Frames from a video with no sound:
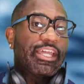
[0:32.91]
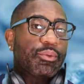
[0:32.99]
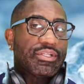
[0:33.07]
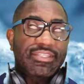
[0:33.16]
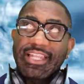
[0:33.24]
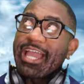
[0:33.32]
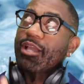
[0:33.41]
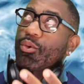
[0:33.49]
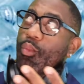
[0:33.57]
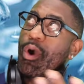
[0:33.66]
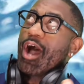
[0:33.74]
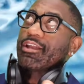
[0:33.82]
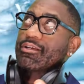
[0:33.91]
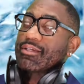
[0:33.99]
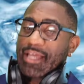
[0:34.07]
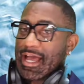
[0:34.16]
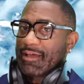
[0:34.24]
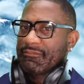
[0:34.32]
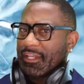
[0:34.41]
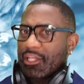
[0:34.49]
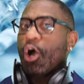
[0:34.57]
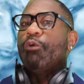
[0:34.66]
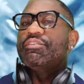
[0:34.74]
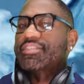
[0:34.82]
liquids like water have a
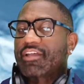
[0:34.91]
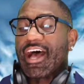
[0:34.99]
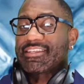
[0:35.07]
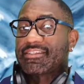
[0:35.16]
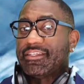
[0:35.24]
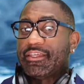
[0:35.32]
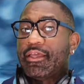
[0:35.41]
low viscosity,